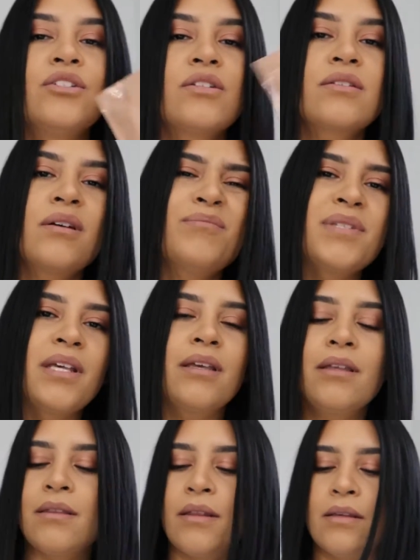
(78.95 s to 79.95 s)
it just comes
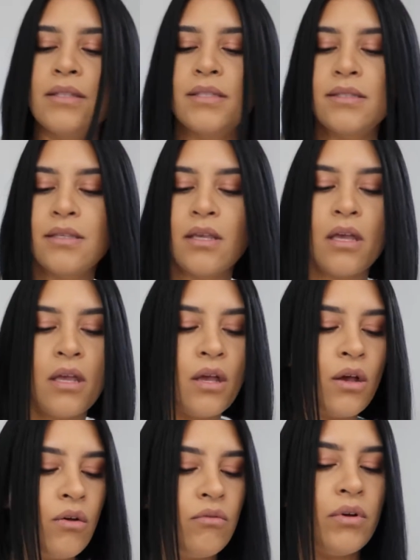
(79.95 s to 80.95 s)
like in this
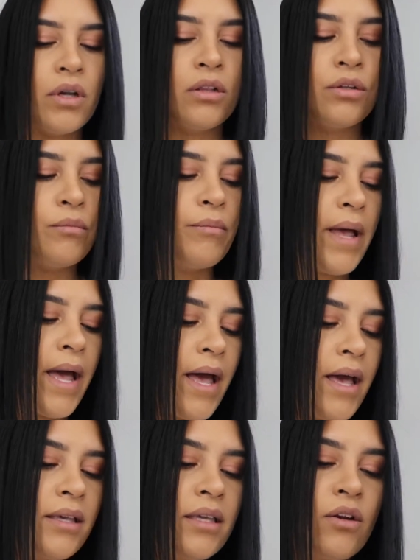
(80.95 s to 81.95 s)
regular
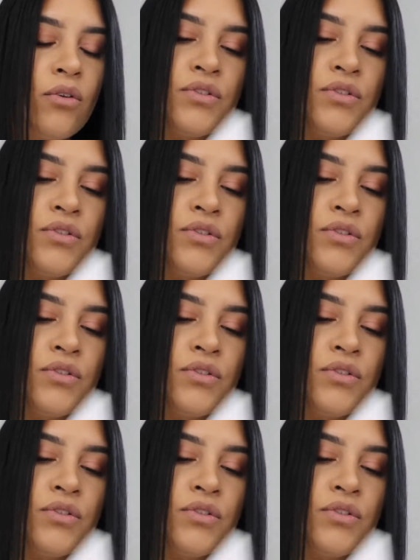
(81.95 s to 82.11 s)
bag. It